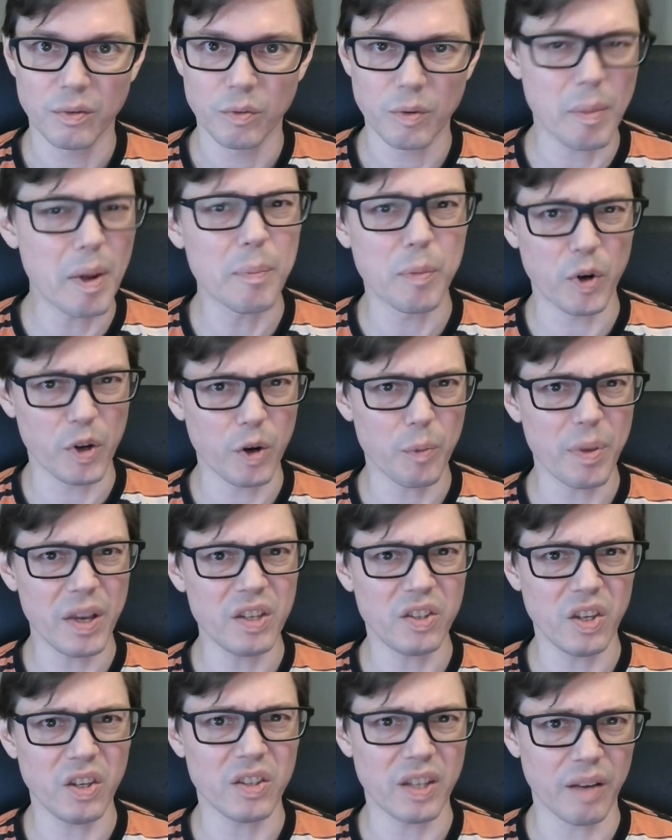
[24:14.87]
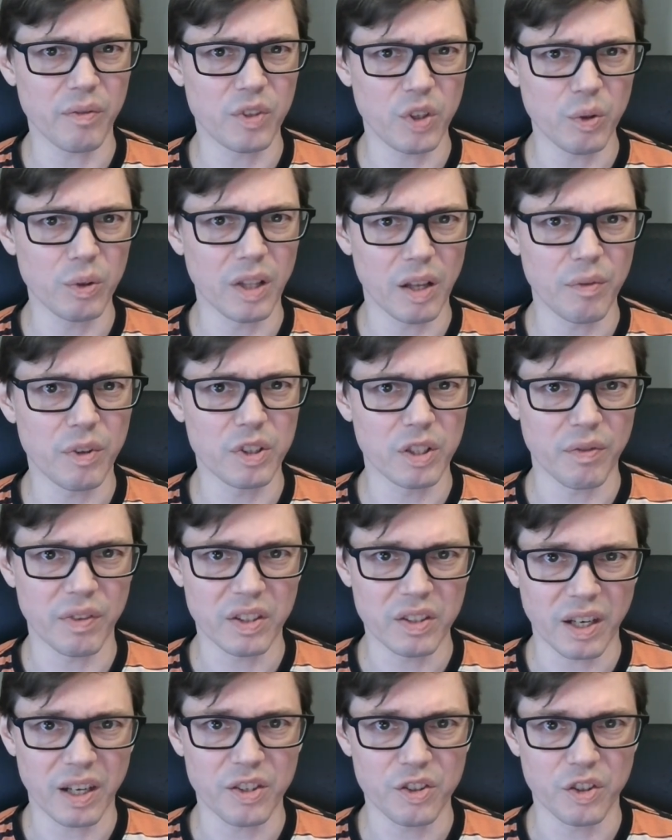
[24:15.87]
Remember, your PCs have 2 levels of
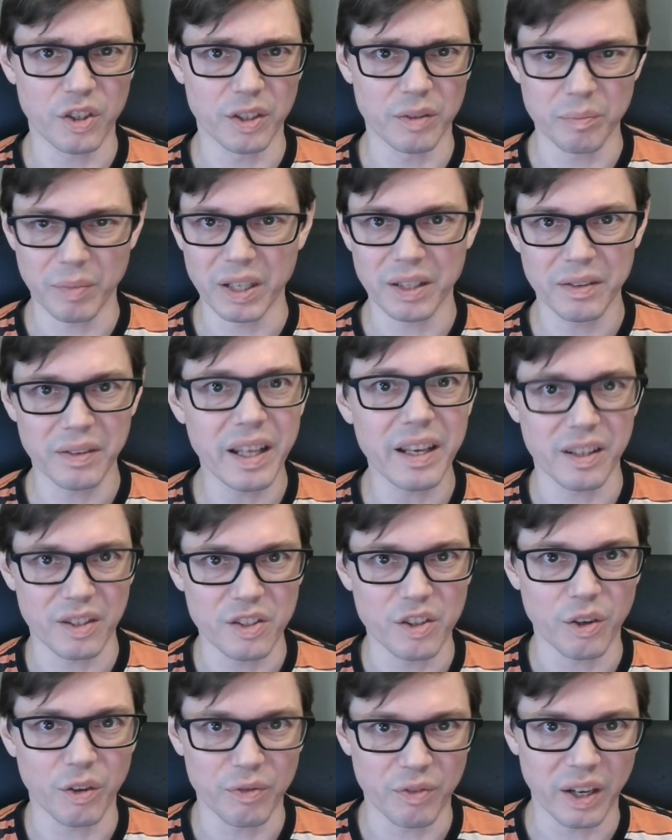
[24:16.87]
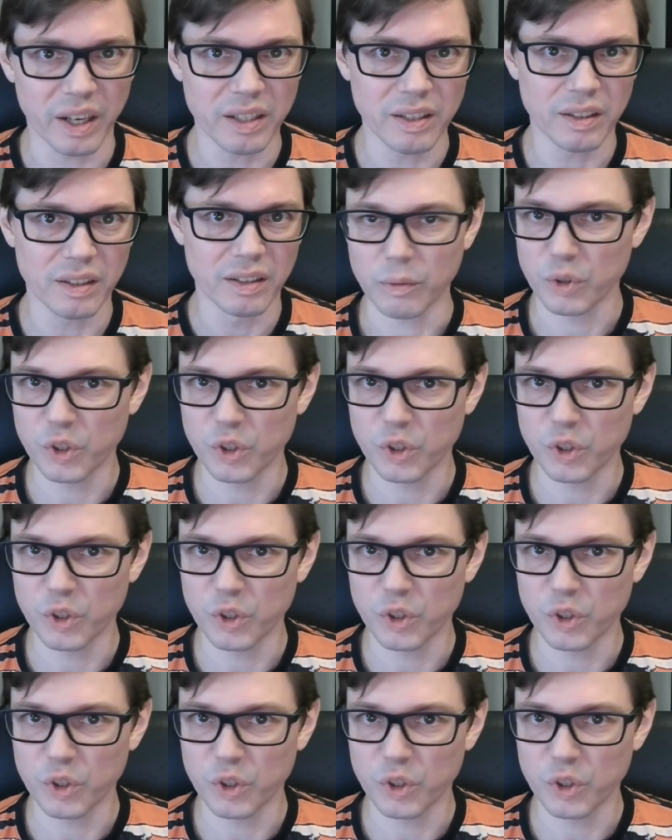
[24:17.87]
exhaustion, but they can still fight.